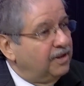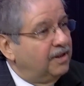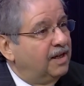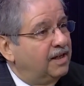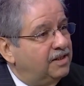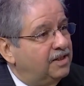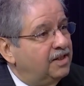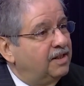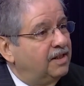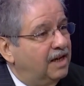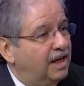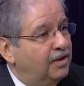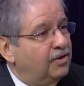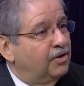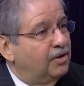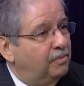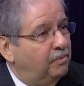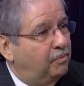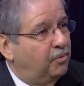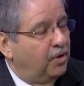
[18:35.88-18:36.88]
together to
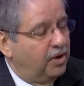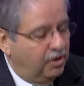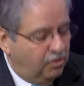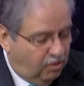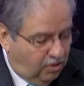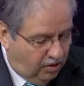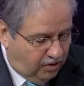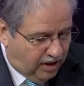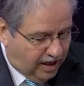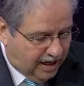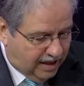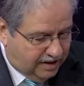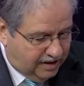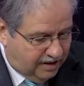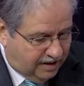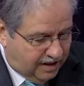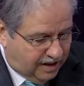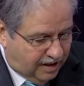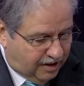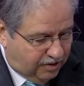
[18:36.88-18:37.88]
bring all that
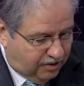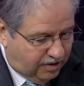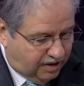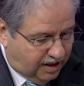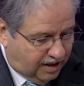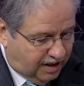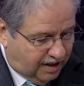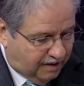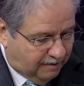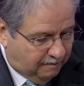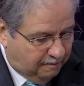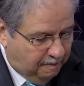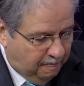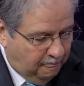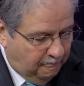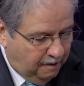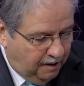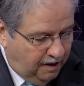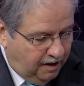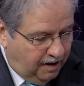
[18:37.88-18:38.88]
together.
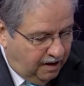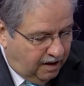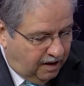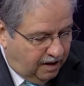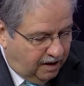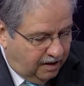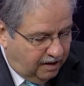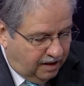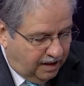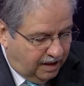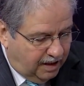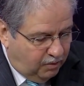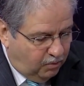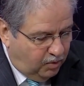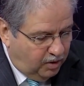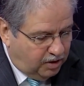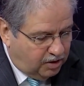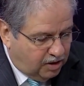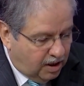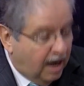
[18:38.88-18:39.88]

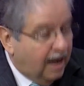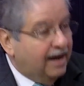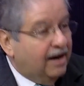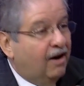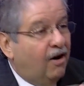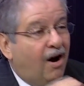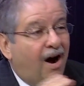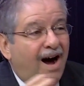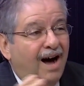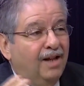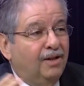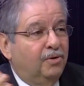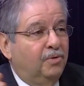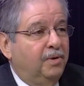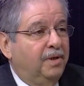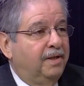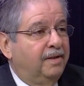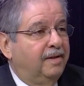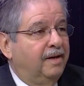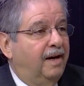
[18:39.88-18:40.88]
And our
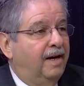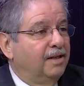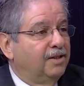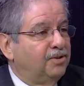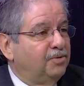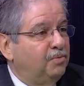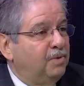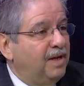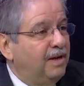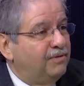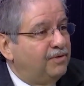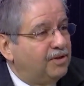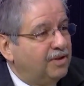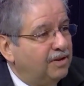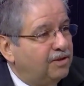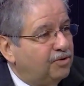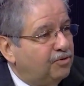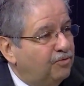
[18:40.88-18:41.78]
Halloween, gosh, we have such great